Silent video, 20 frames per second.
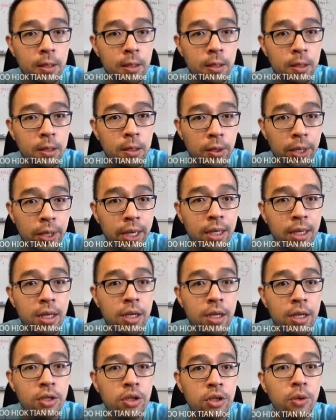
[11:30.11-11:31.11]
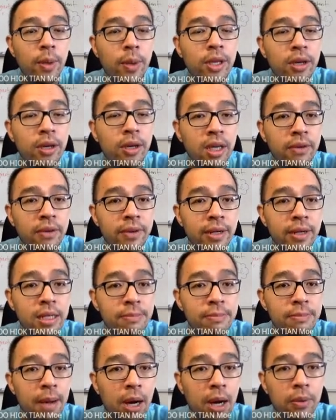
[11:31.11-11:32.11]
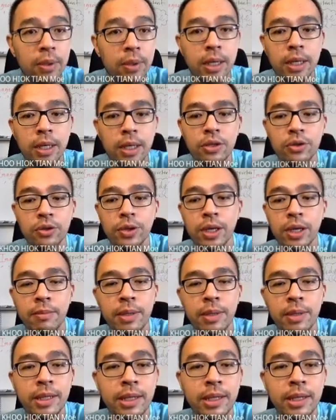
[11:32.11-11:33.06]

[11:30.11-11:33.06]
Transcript: Okay, so when you're given this power, you immediately